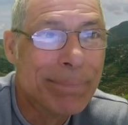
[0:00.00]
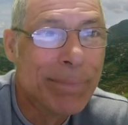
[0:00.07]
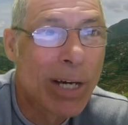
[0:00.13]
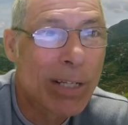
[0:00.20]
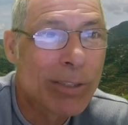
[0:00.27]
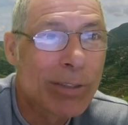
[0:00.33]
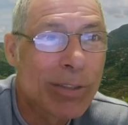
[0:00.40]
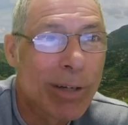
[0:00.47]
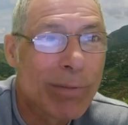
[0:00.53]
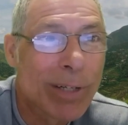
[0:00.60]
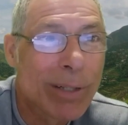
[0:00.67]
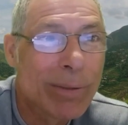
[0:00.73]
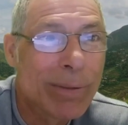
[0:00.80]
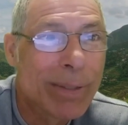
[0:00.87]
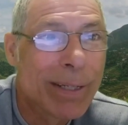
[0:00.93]
Knock yourself
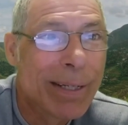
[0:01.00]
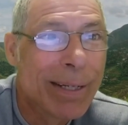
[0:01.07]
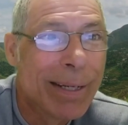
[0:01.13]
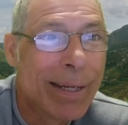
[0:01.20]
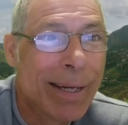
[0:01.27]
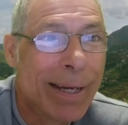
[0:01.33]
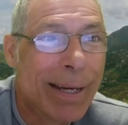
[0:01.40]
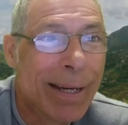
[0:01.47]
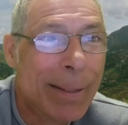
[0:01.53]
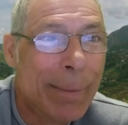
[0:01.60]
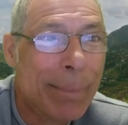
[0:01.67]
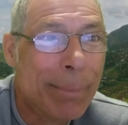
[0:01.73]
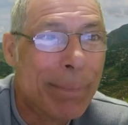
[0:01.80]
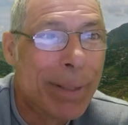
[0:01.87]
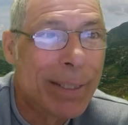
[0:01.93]
out.
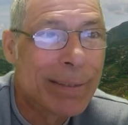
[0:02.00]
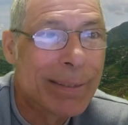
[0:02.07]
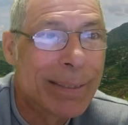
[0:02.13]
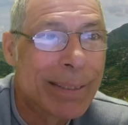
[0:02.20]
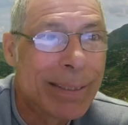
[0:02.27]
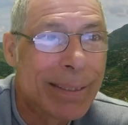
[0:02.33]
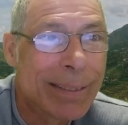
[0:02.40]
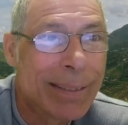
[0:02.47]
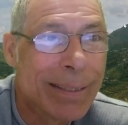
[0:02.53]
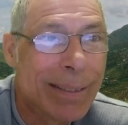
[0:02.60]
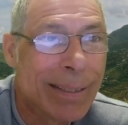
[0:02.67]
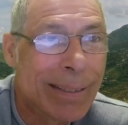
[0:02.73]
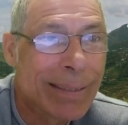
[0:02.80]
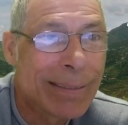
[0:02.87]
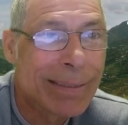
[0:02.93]
But
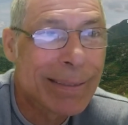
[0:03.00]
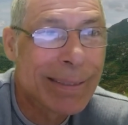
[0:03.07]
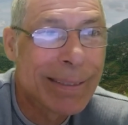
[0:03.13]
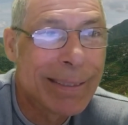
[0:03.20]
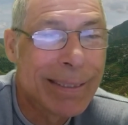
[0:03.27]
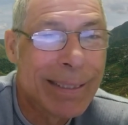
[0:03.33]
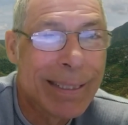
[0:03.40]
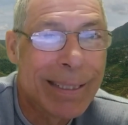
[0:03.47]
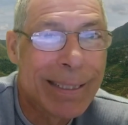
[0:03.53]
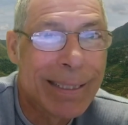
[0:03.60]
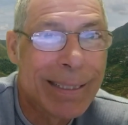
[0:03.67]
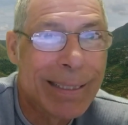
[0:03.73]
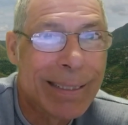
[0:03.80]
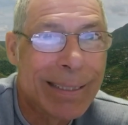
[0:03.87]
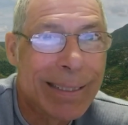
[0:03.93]
honestly,
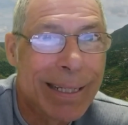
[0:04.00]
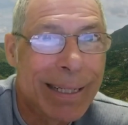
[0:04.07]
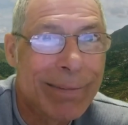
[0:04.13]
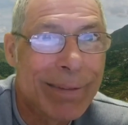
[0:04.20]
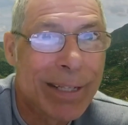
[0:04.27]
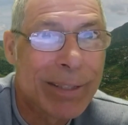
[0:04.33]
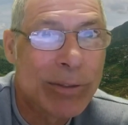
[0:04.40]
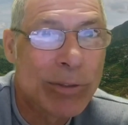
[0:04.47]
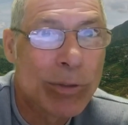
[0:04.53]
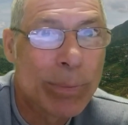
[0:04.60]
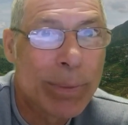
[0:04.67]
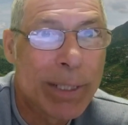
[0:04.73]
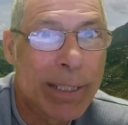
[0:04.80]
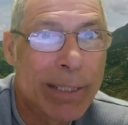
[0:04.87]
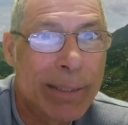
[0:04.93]
I've had
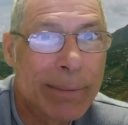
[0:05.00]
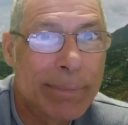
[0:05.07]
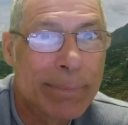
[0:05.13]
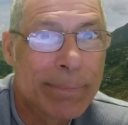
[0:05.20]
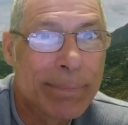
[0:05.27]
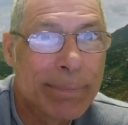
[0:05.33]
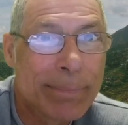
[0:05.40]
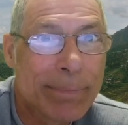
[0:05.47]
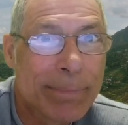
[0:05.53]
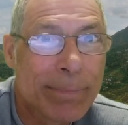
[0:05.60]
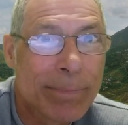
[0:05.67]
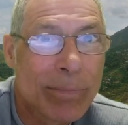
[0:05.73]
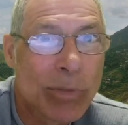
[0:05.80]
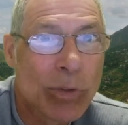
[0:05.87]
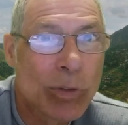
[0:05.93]
too many
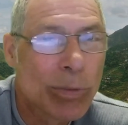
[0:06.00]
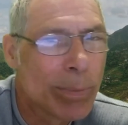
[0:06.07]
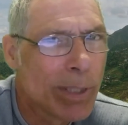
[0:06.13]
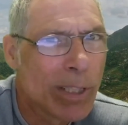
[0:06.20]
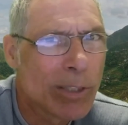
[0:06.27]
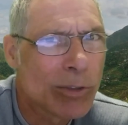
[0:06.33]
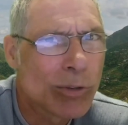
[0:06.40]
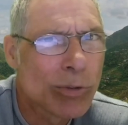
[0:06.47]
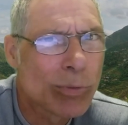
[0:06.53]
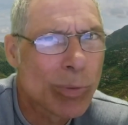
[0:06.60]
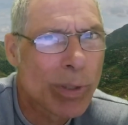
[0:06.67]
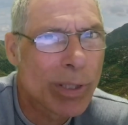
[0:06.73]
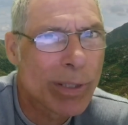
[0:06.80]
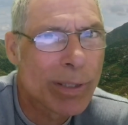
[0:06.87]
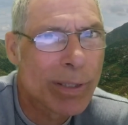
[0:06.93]
issues
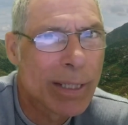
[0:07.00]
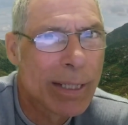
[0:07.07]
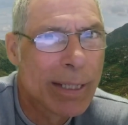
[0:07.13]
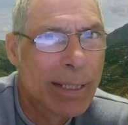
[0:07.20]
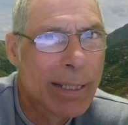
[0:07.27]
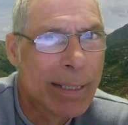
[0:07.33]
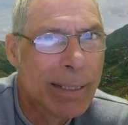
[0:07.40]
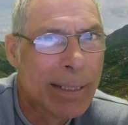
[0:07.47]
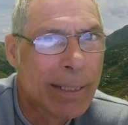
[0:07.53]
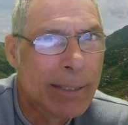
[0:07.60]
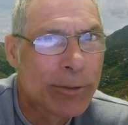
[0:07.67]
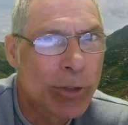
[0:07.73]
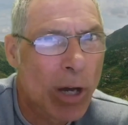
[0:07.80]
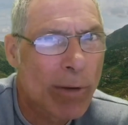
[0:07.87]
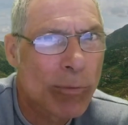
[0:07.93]
with it.
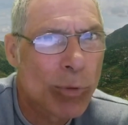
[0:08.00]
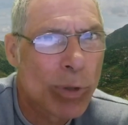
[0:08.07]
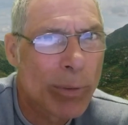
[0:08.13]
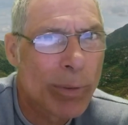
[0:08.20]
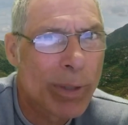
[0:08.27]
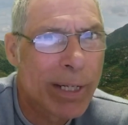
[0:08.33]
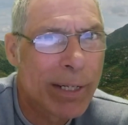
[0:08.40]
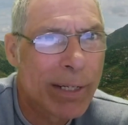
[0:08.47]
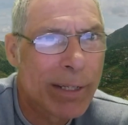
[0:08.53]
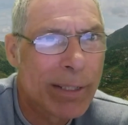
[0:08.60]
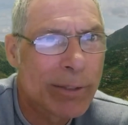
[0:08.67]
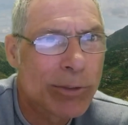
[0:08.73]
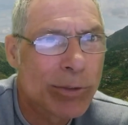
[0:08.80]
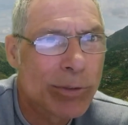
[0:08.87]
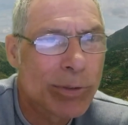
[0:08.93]
Software related
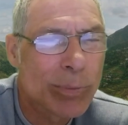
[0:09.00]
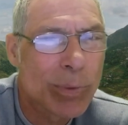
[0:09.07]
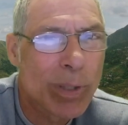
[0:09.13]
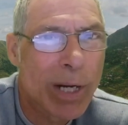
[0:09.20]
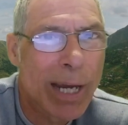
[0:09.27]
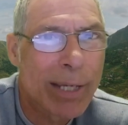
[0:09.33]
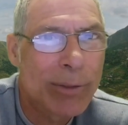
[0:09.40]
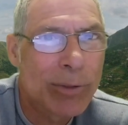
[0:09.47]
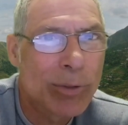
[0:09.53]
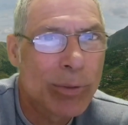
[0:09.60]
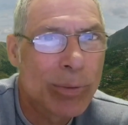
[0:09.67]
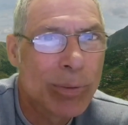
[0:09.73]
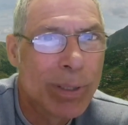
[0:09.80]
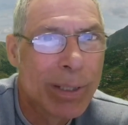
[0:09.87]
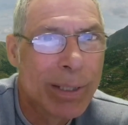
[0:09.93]
issues where I had
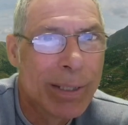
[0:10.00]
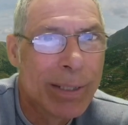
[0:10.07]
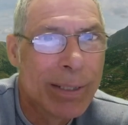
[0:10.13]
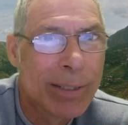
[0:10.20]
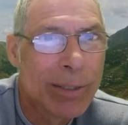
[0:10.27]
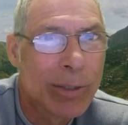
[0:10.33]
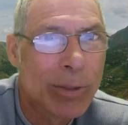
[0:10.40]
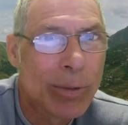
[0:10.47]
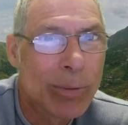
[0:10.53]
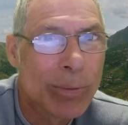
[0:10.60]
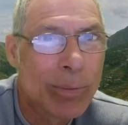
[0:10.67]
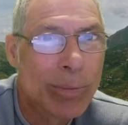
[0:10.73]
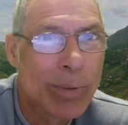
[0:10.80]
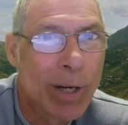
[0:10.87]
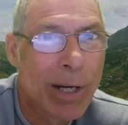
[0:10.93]
to, you
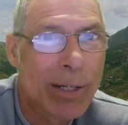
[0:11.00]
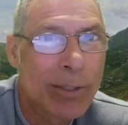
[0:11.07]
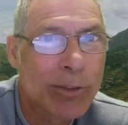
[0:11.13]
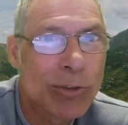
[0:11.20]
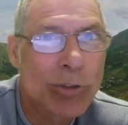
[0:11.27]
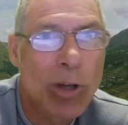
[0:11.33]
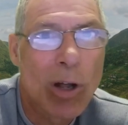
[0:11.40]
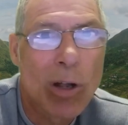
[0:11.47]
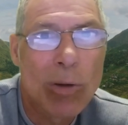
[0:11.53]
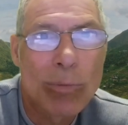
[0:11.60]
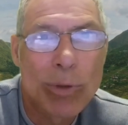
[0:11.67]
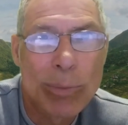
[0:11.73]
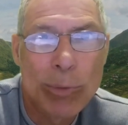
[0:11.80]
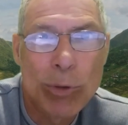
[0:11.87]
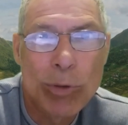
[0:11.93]
know,
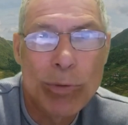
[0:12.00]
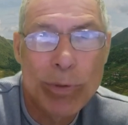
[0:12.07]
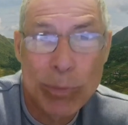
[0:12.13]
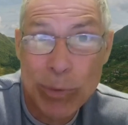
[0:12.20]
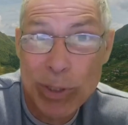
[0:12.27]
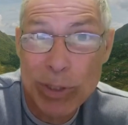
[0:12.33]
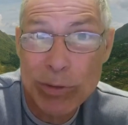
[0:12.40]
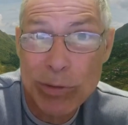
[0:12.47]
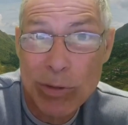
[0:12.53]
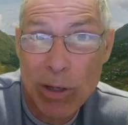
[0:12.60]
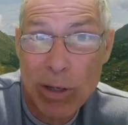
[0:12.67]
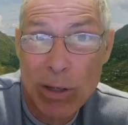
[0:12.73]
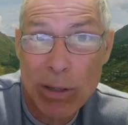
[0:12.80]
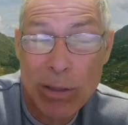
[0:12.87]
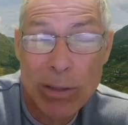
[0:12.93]
uninstall, remove, and
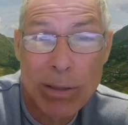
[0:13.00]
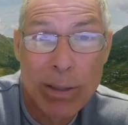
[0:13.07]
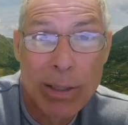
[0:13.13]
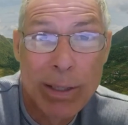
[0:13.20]
reinstall